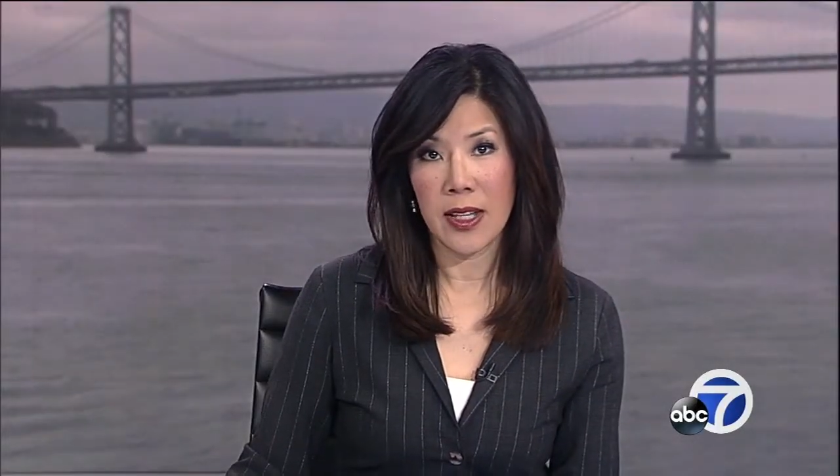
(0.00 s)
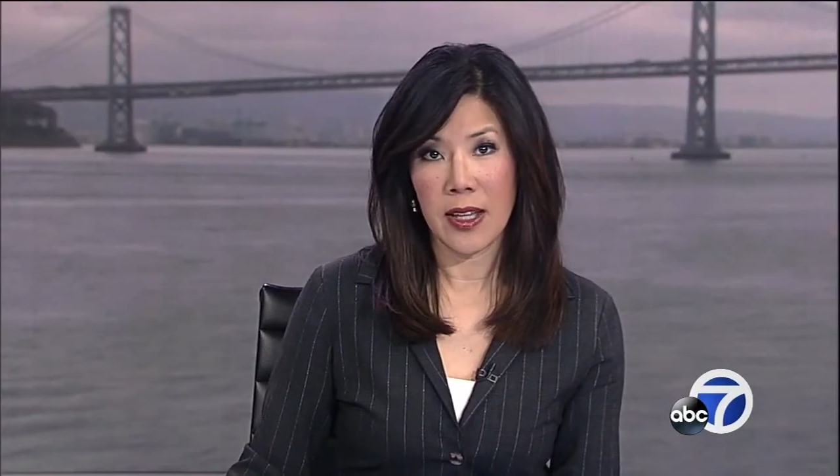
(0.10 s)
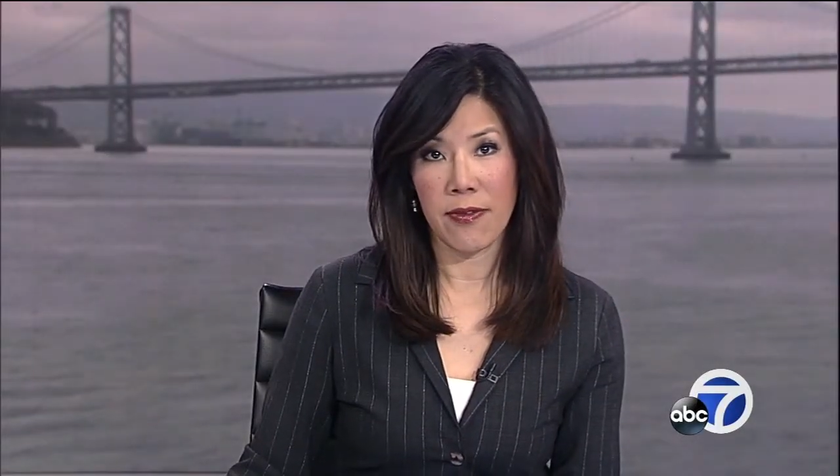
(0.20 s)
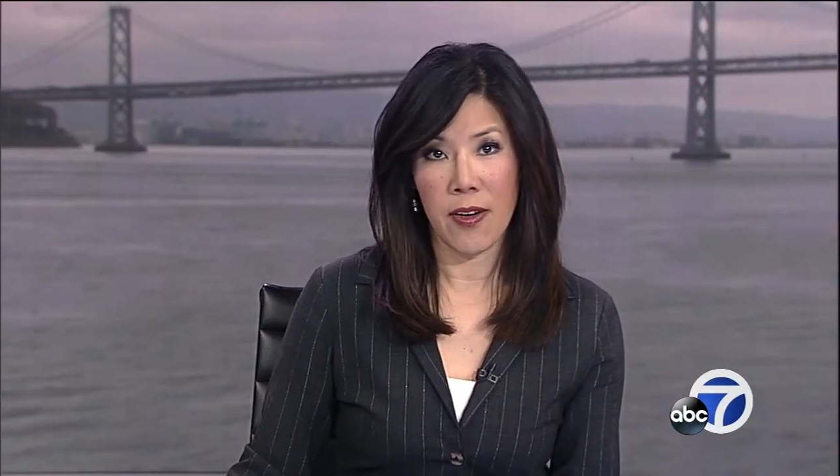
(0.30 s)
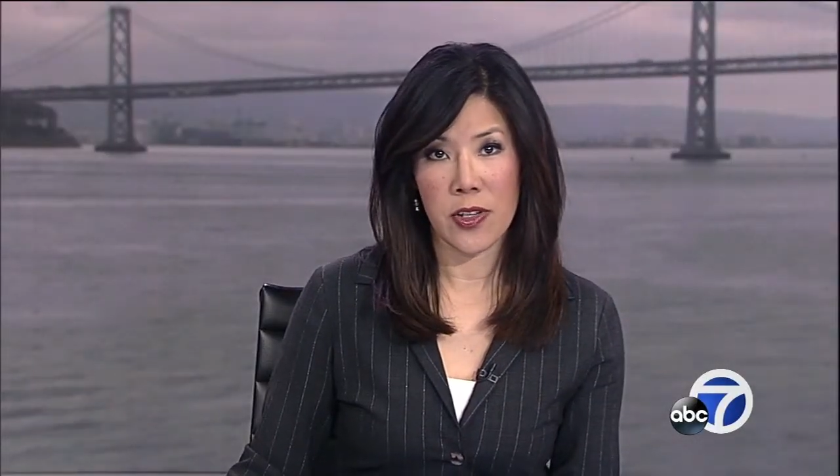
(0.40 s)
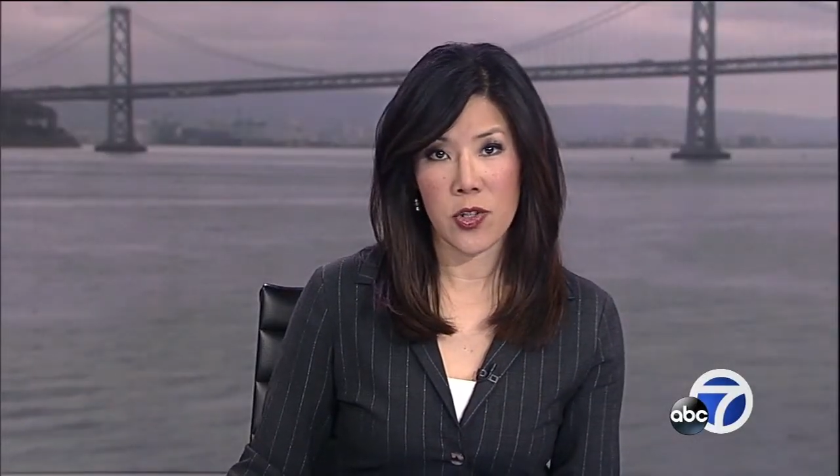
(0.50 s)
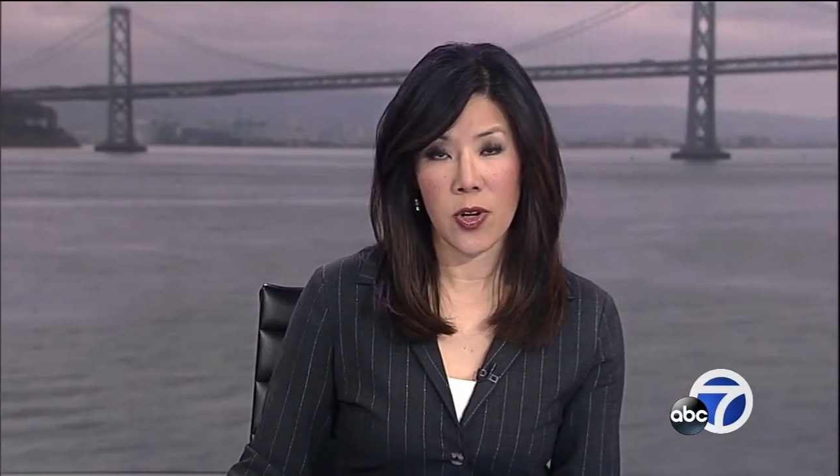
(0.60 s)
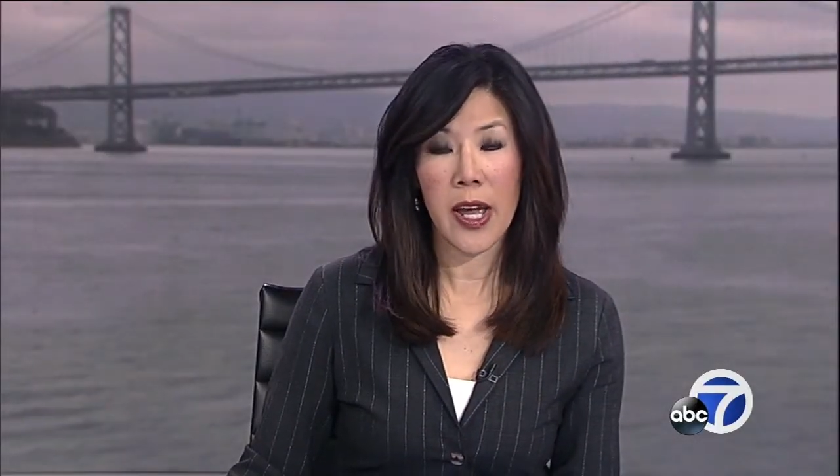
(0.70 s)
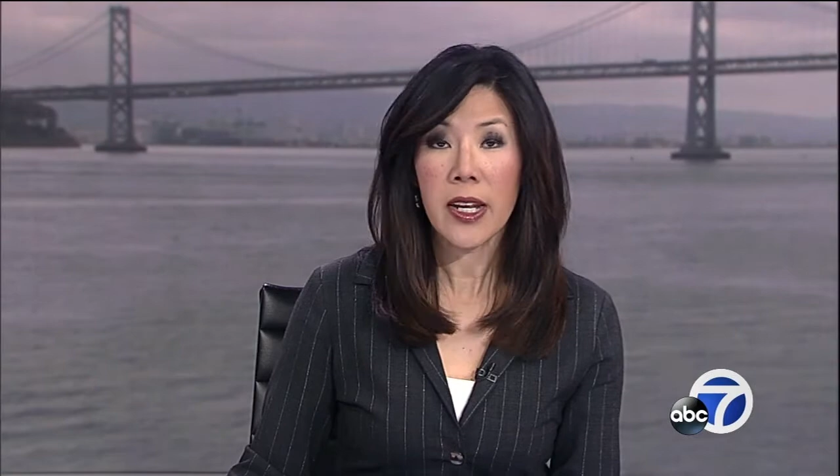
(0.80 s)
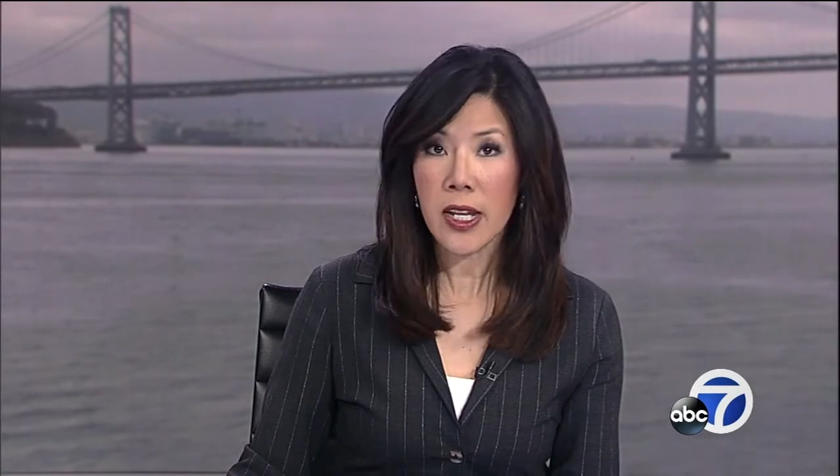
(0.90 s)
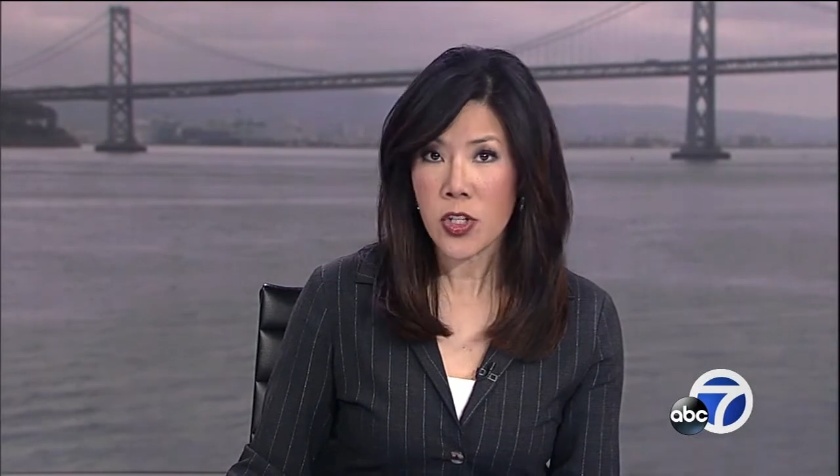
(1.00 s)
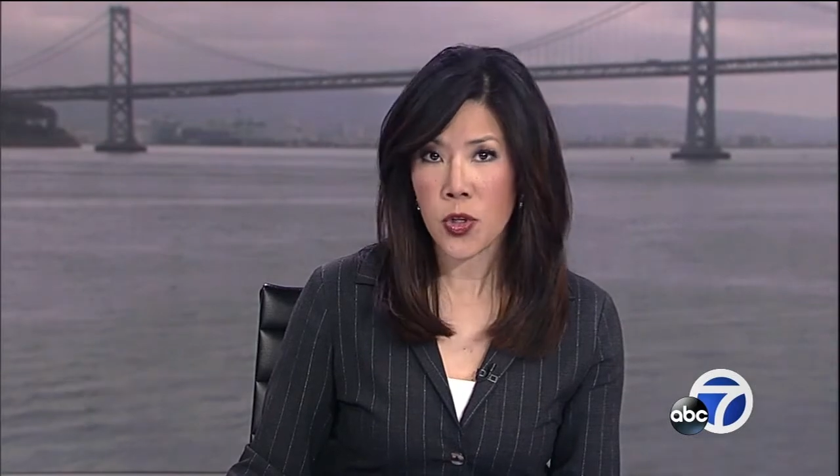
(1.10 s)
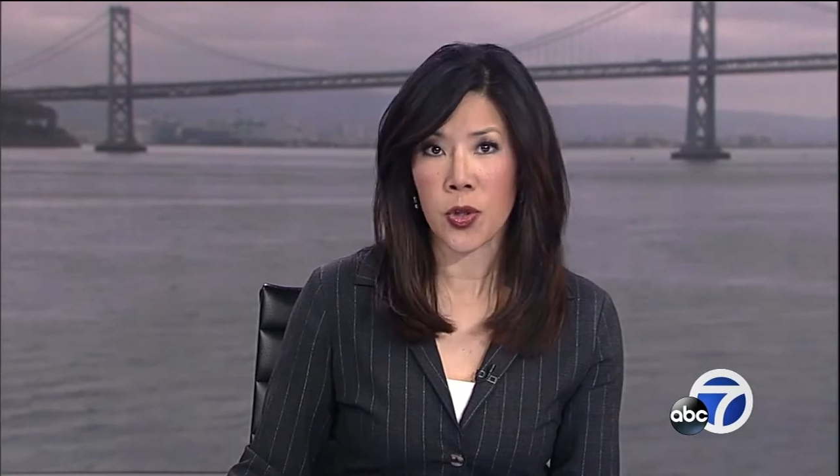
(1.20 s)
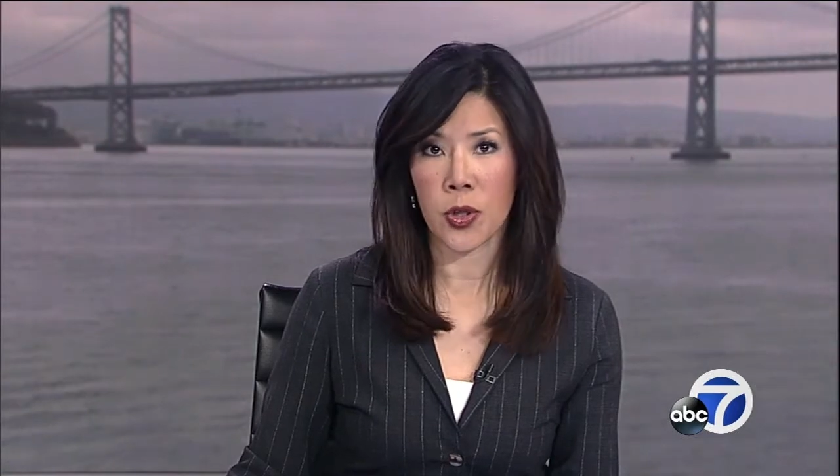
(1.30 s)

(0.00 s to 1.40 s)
that Foster had injured